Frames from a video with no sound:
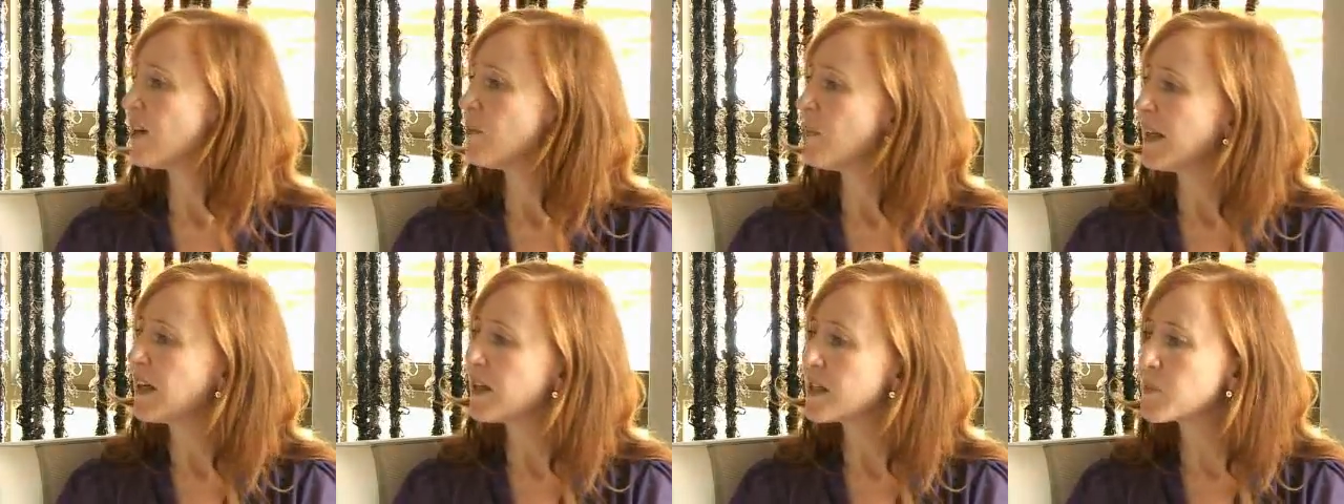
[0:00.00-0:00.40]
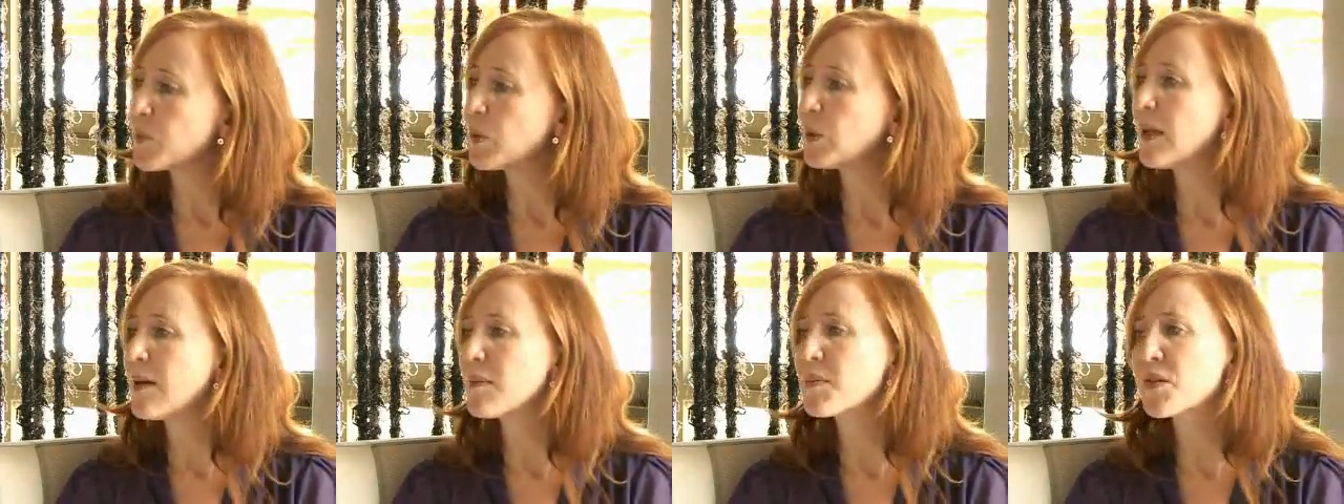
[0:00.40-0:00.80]
And because
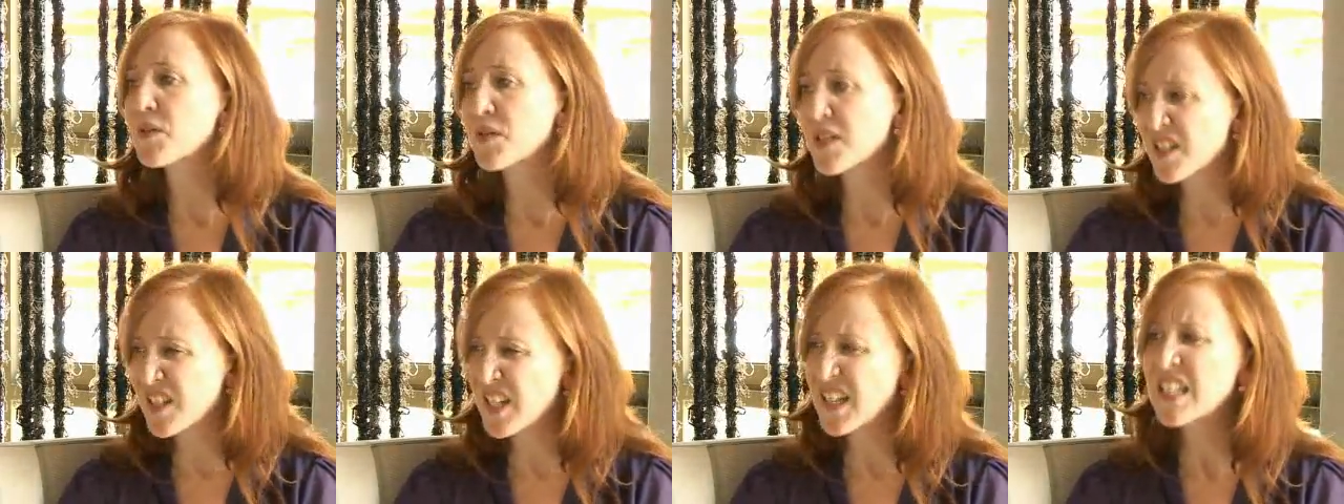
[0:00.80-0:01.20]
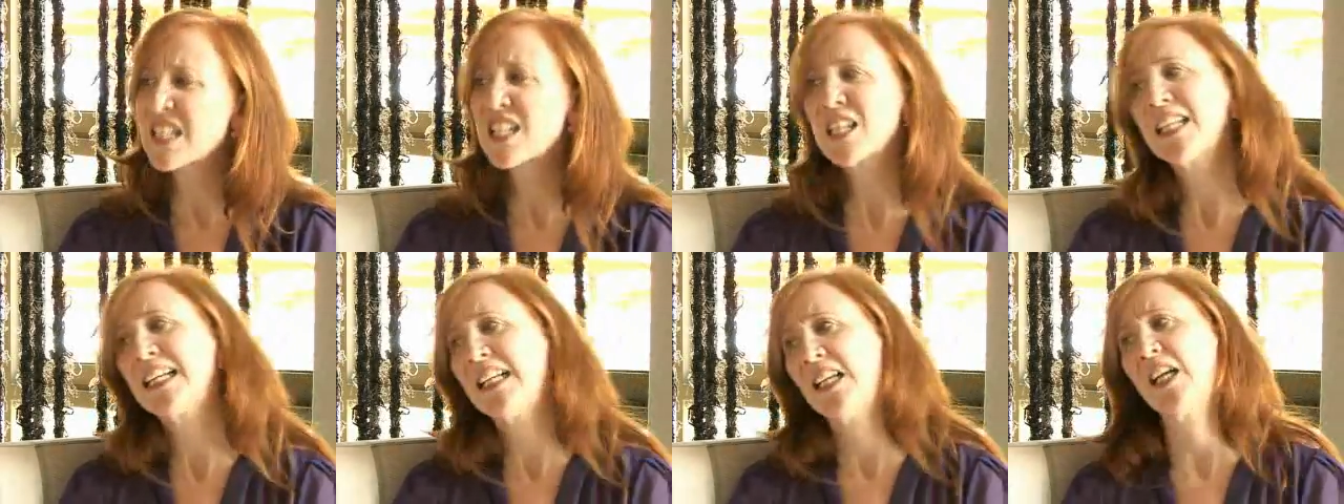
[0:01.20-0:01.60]
pull-ups are
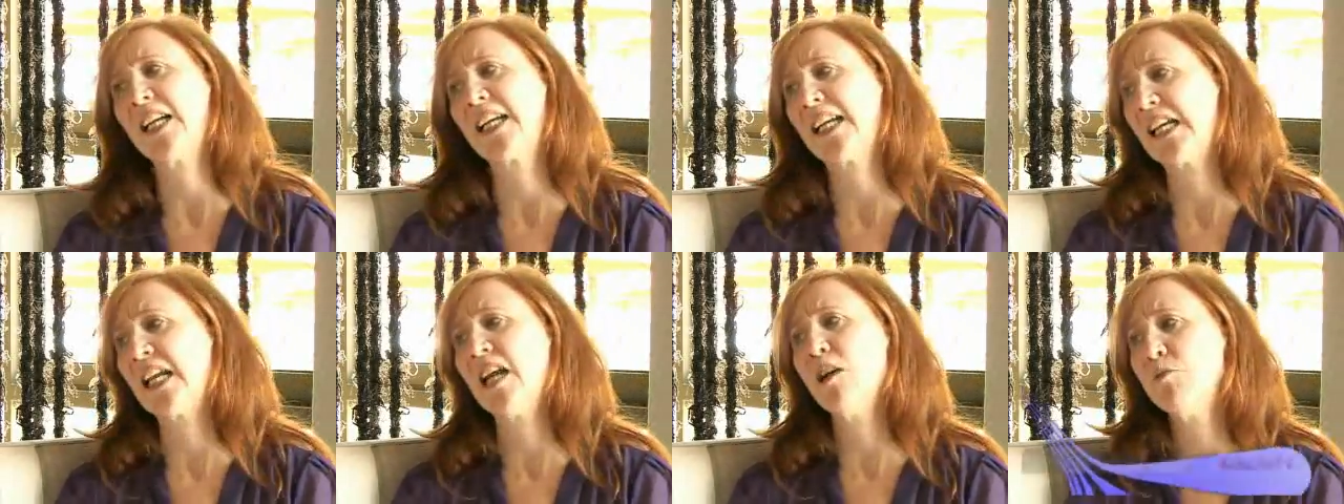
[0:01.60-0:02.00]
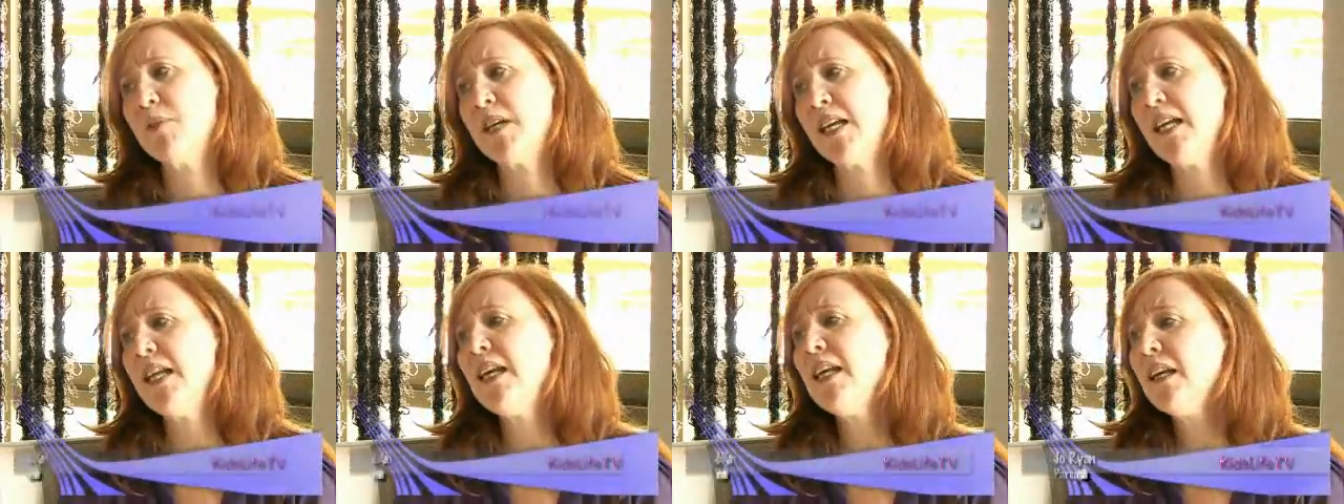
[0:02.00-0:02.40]
essentially like a
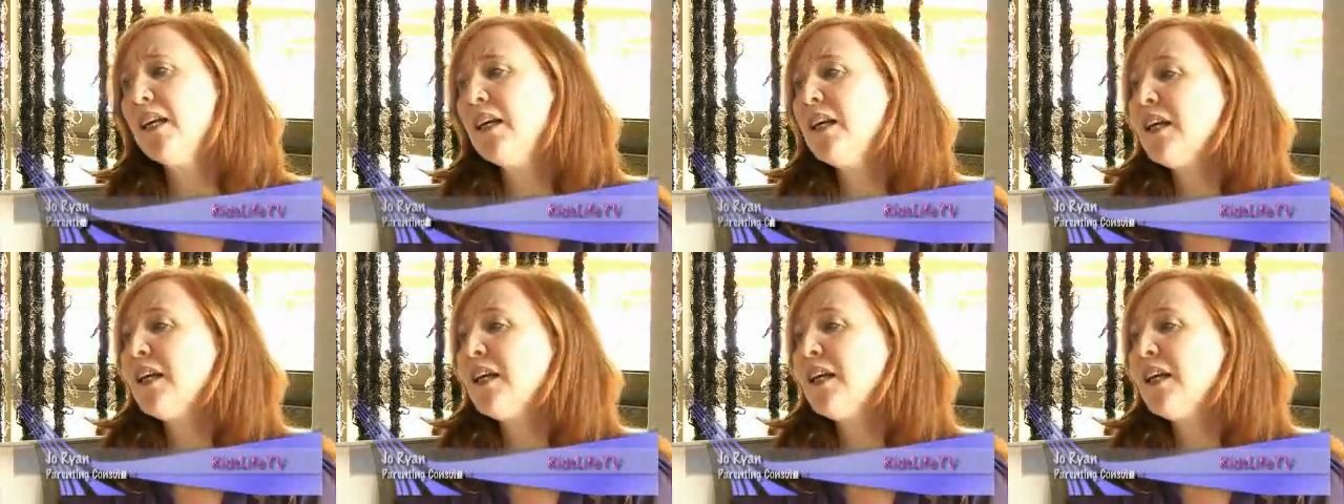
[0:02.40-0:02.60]
nappy,